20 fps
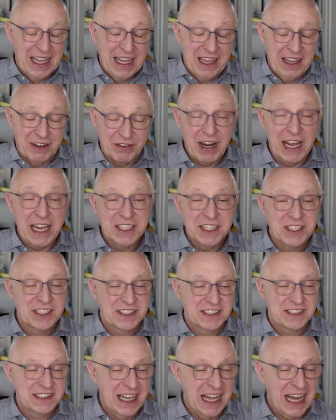
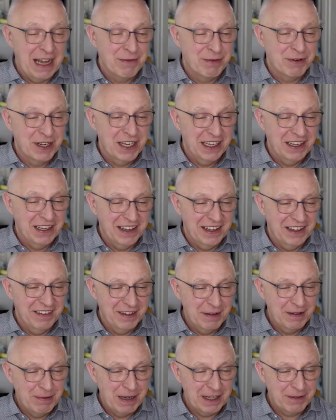ranges library in
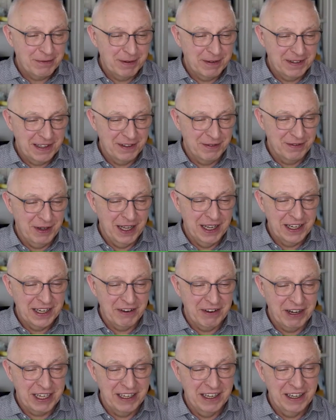C++ as well,
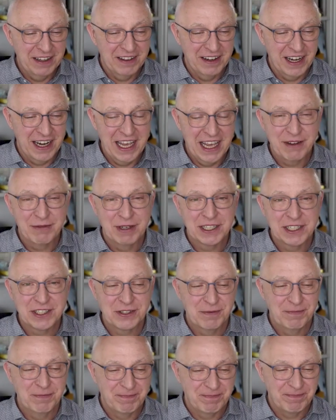directly in the language.